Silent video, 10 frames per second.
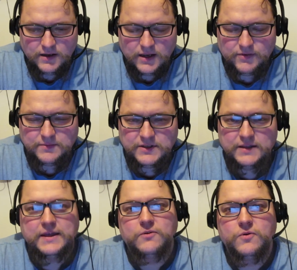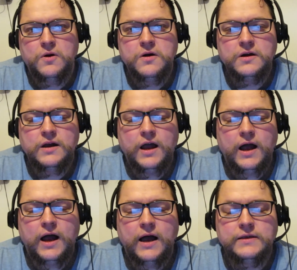If I'm saying that wrong,
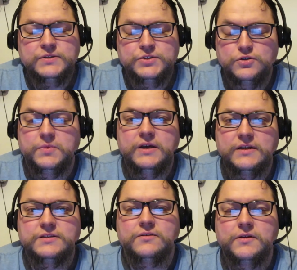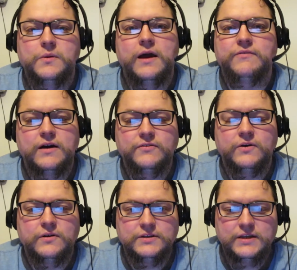sue me. It's the only way I've ever
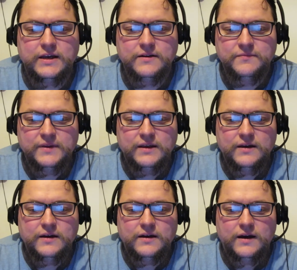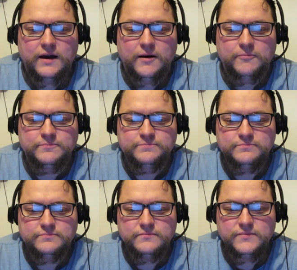heard to say it.
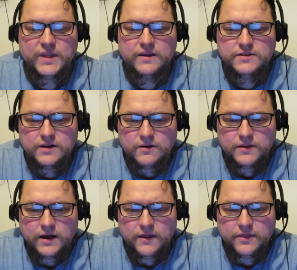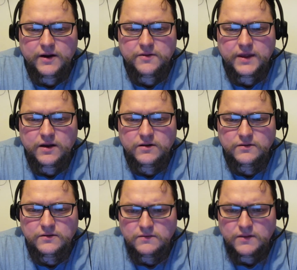Let's see here. There
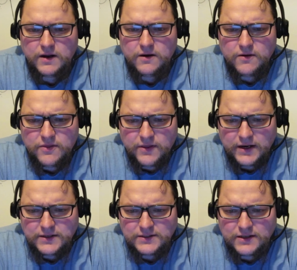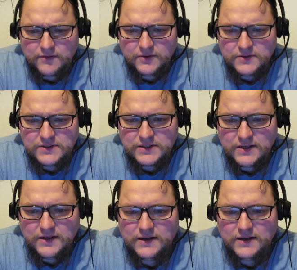they discovers.